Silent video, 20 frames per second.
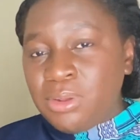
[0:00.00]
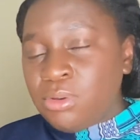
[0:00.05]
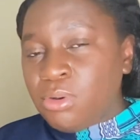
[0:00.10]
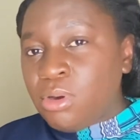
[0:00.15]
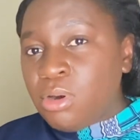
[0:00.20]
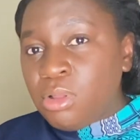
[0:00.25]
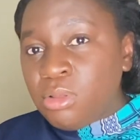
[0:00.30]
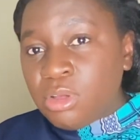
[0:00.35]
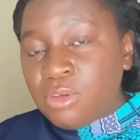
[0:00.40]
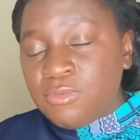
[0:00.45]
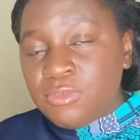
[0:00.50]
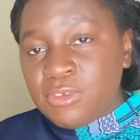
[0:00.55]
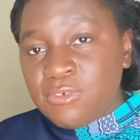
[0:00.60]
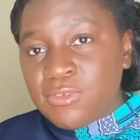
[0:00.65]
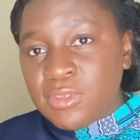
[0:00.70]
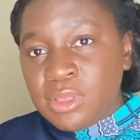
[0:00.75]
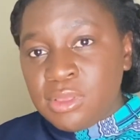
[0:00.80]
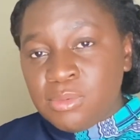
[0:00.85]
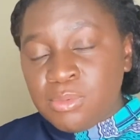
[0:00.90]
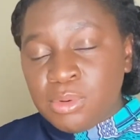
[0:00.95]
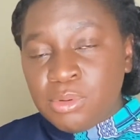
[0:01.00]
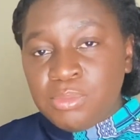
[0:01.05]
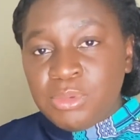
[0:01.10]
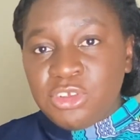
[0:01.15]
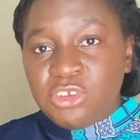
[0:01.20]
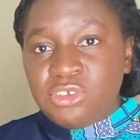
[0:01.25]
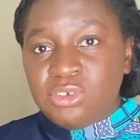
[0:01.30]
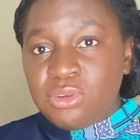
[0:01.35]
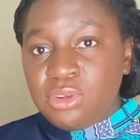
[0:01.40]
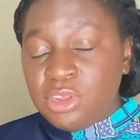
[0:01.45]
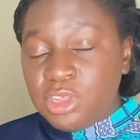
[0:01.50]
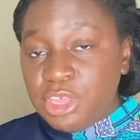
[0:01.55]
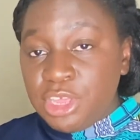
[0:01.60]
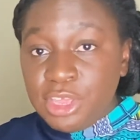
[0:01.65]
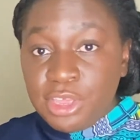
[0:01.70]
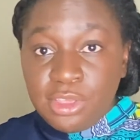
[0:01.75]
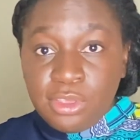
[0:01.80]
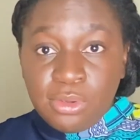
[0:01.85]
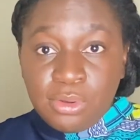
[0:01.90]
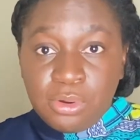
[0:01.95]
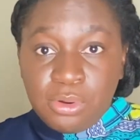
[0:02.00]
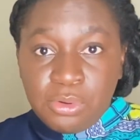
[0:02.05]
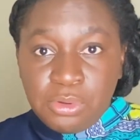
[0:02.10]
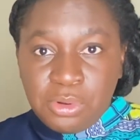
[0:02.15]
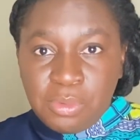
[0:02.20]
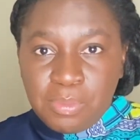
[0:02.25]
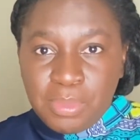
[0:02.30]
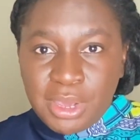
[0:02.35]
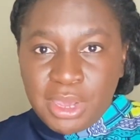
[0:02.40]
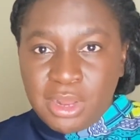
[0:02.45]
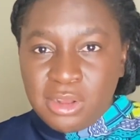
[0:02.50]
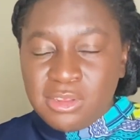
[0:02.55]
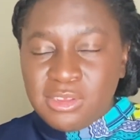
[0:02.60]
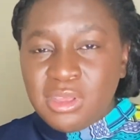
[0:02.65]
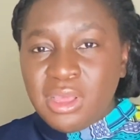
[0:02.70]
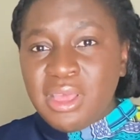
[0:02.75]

all of this information in your notepads.